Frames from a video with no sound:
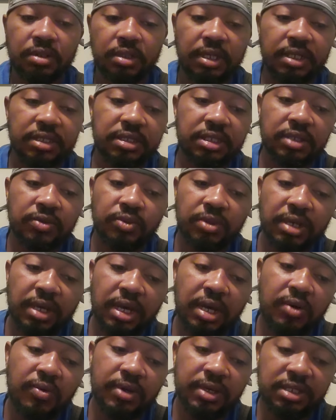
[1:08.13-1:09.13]
I say, we
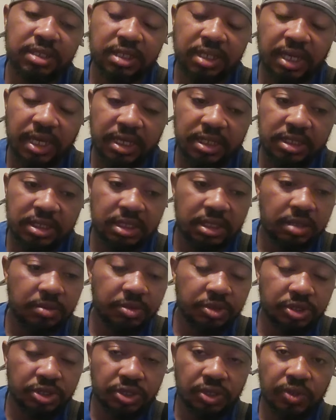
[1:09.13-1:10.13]
always constantly
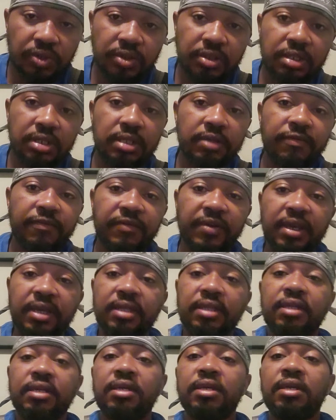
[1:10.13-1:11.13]
maturing in the
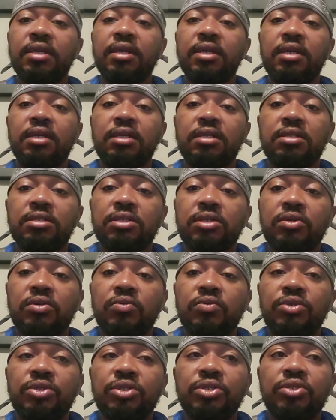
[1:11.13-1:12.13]
faith, you know,
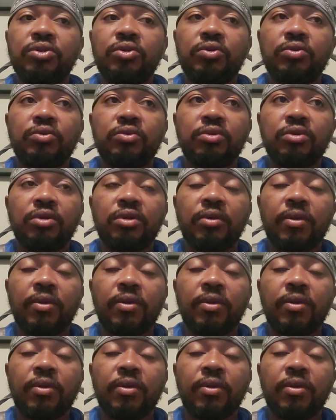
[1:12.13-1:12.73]
we know